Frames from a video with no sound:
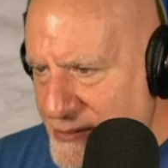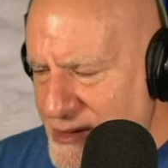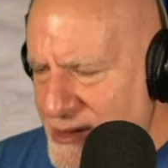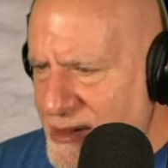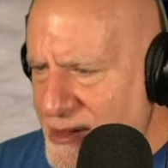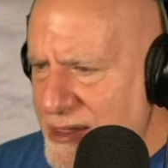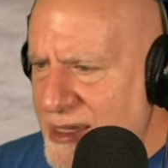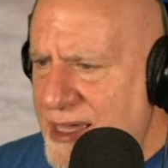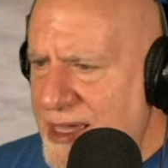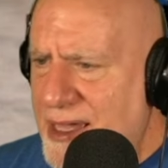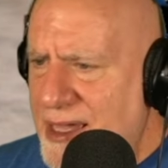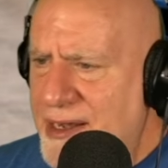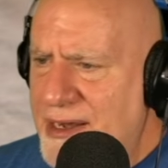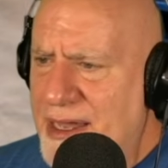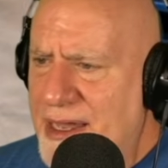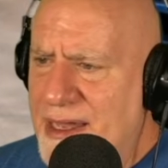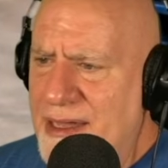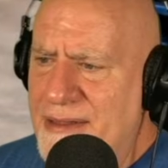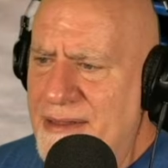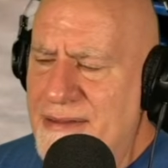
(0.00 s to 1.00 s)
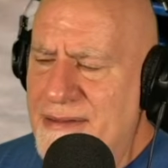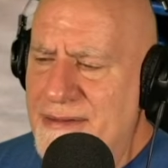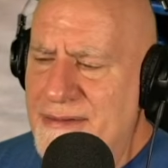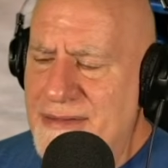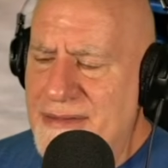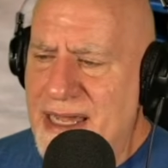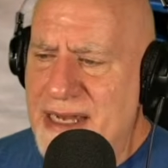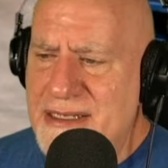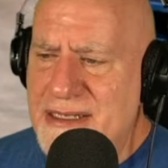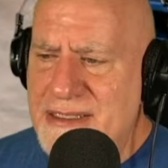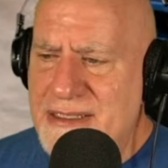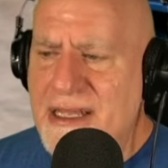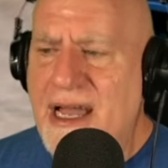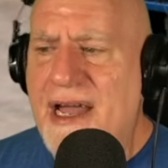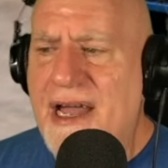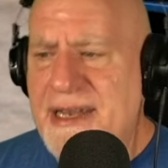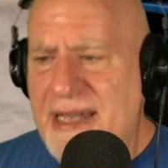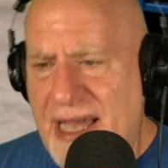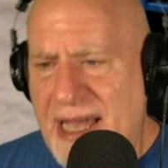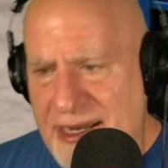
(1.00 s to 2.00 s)
And that is
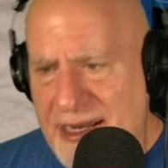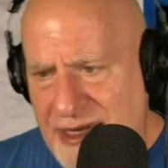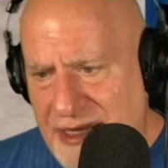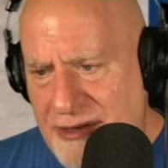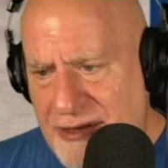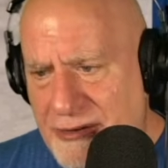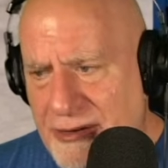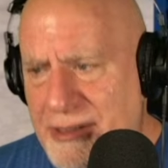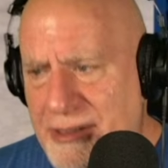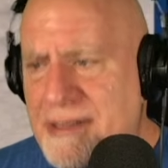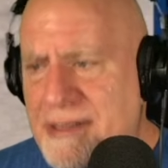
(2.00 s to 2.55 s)
not ideal.